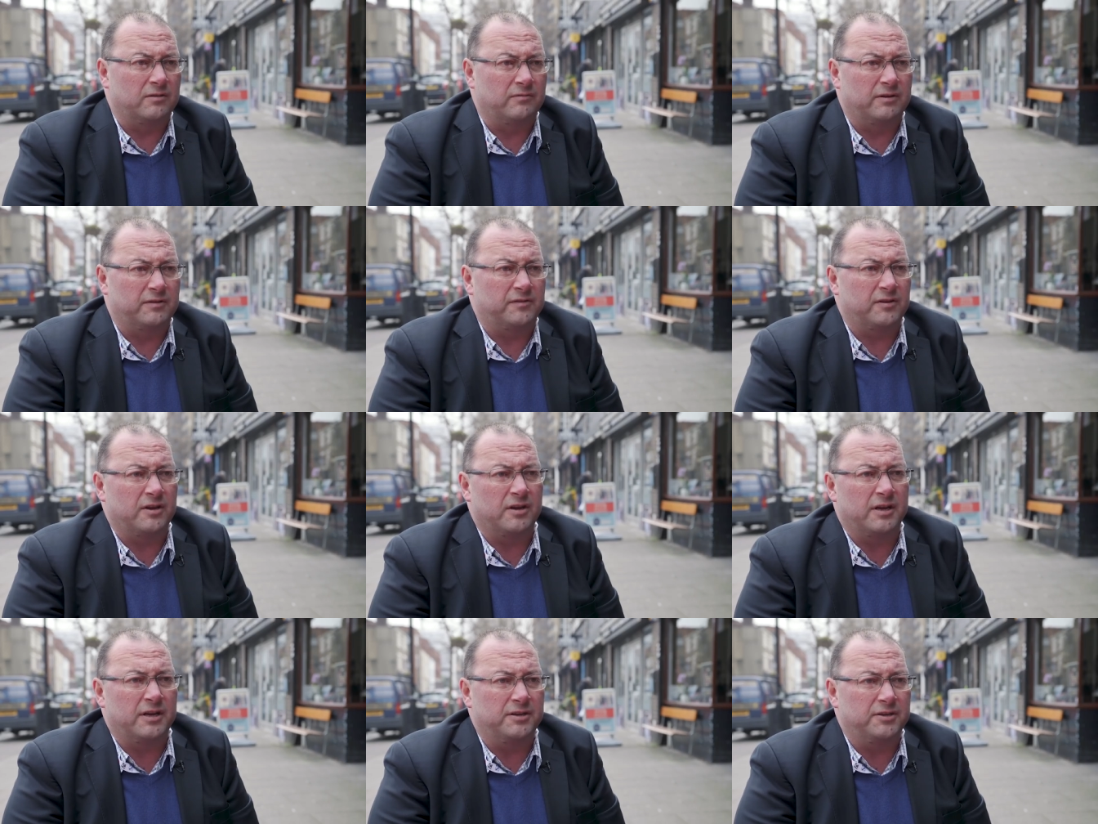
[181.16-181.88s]
over the
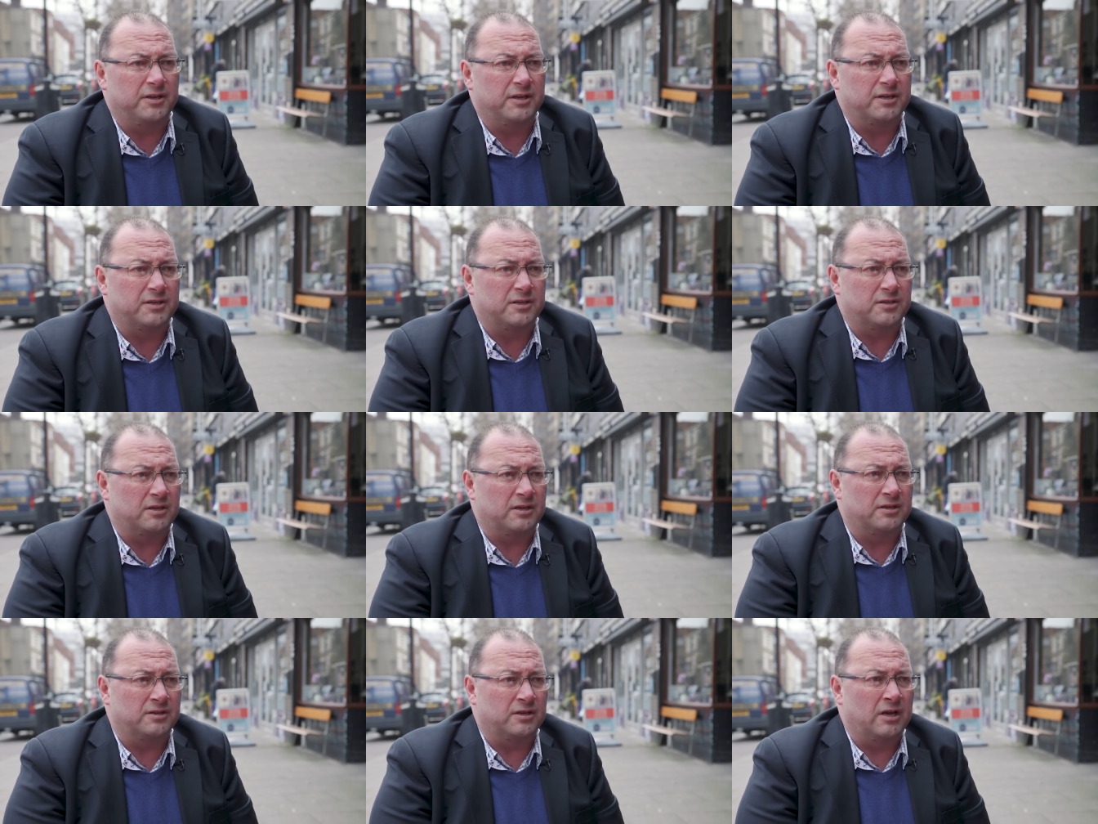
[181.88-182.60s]
thirteen years
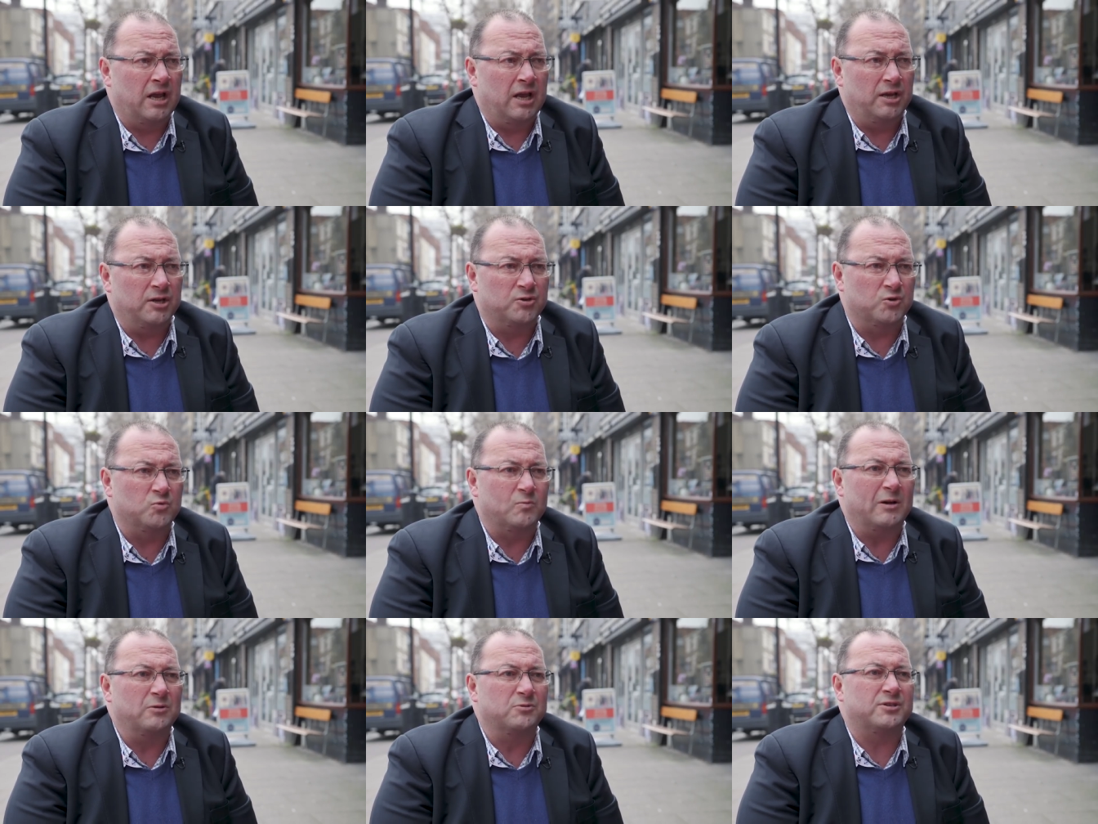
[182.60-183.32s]
is, is is
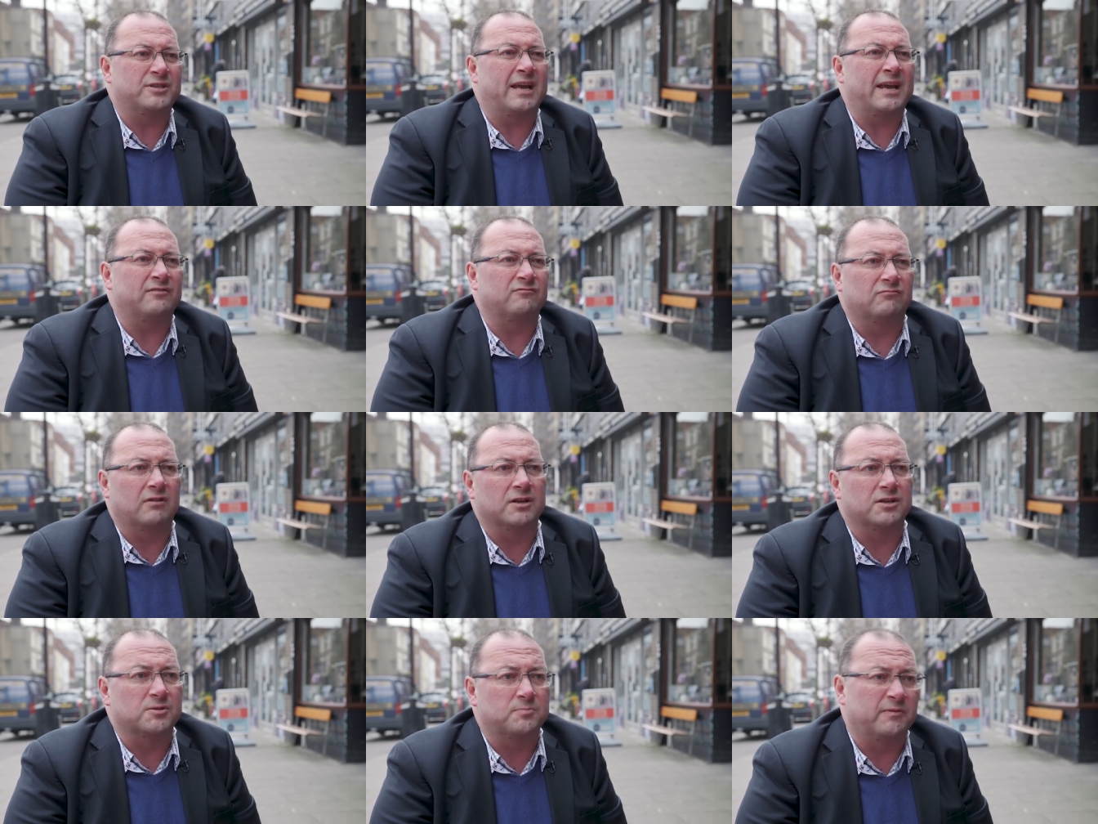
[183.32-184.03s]
almost ten
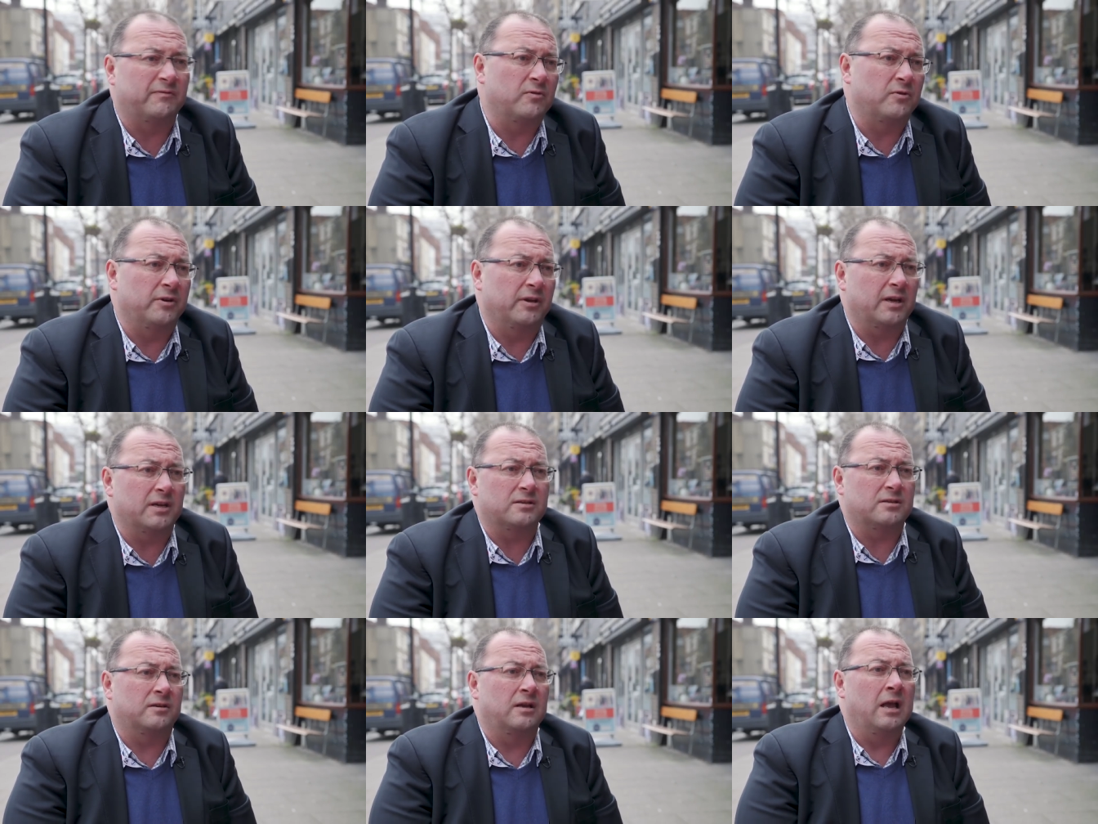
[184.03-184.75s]
runs before you
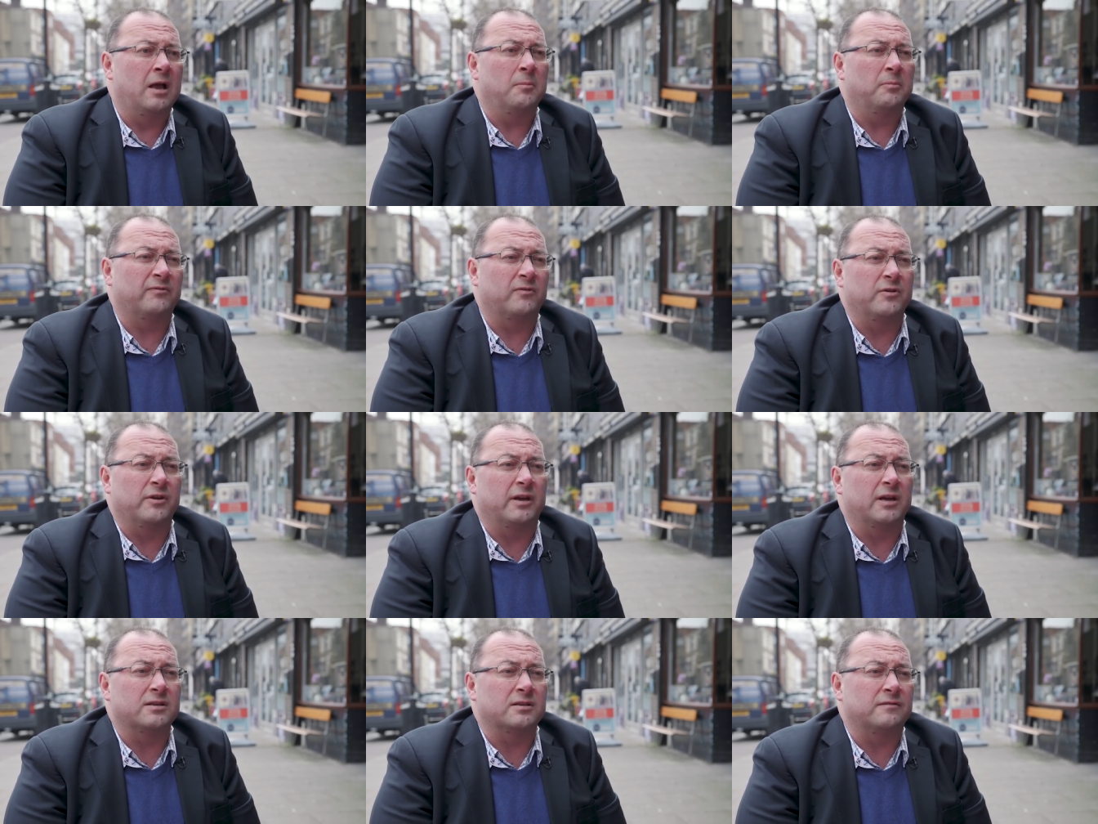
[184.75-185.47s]
get to before
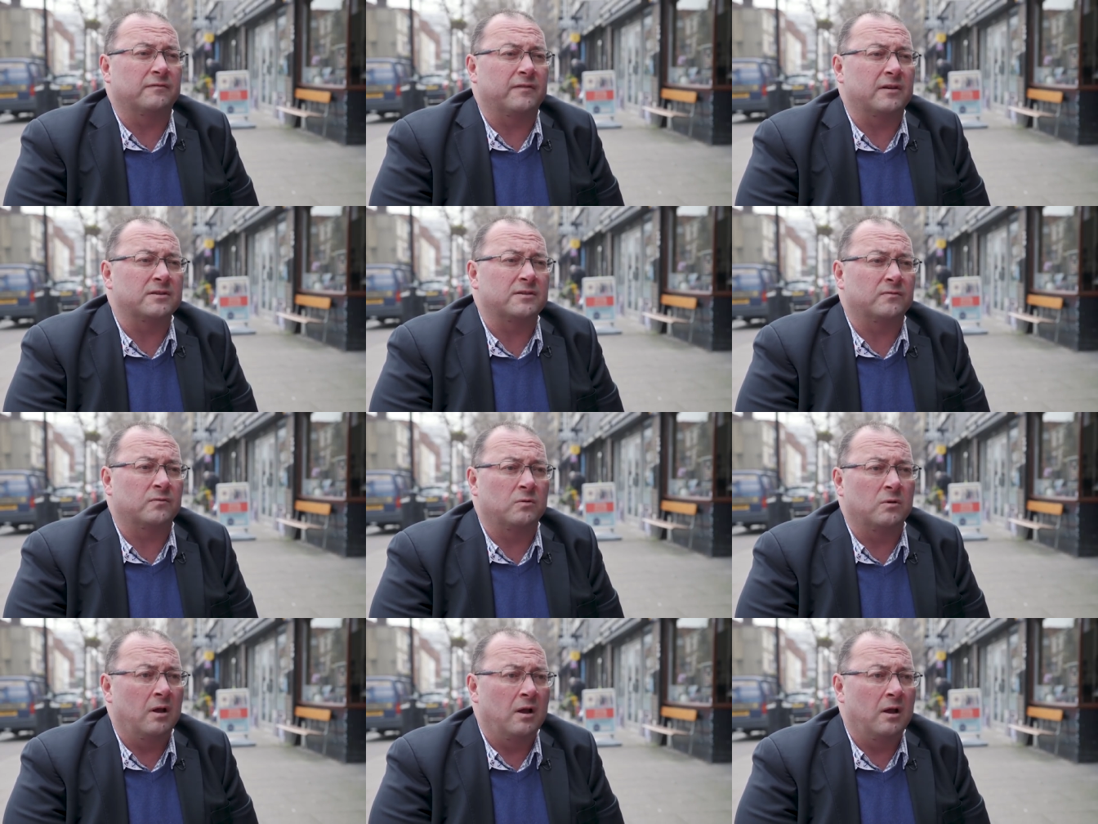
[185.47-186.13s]
you get to the festival.